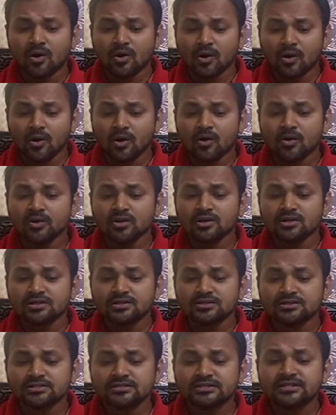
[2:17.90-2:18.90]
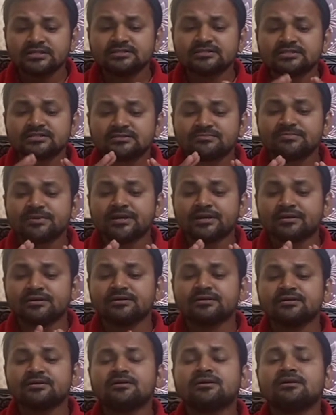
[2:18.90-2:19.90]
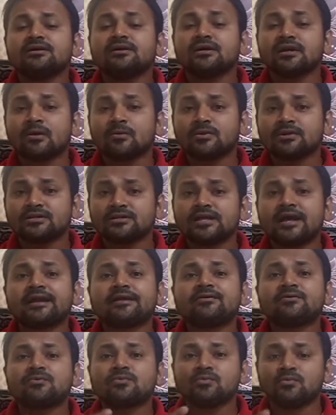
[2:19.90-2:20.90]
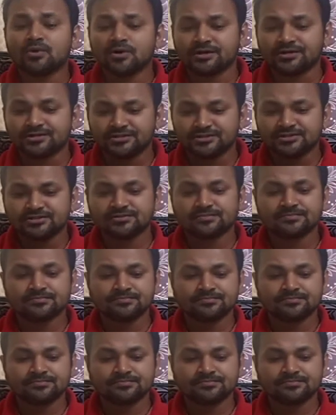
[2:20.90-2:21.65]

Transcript: all these speak louder than words.